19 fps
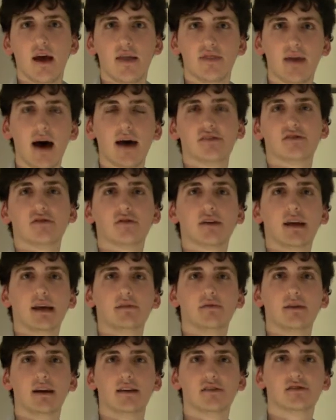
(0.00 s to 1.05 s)
That's your key
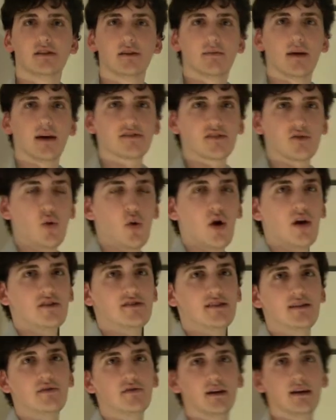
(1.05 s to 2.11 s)
readership. That's
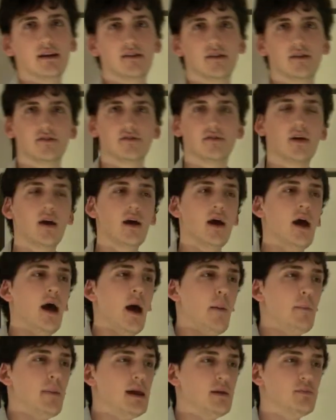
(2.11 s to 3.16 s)
quality readers,
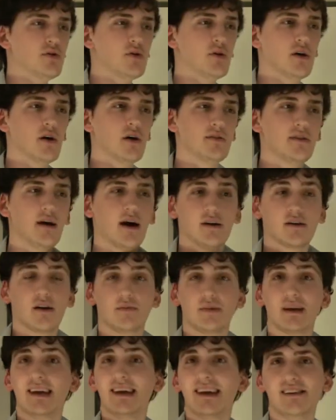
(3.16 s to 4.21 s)
people that are going
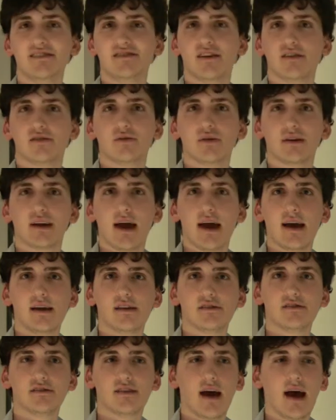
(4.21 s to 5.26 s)
to be easier to
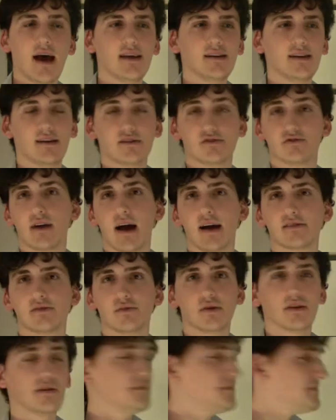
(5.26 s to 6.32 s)
engage and interact with.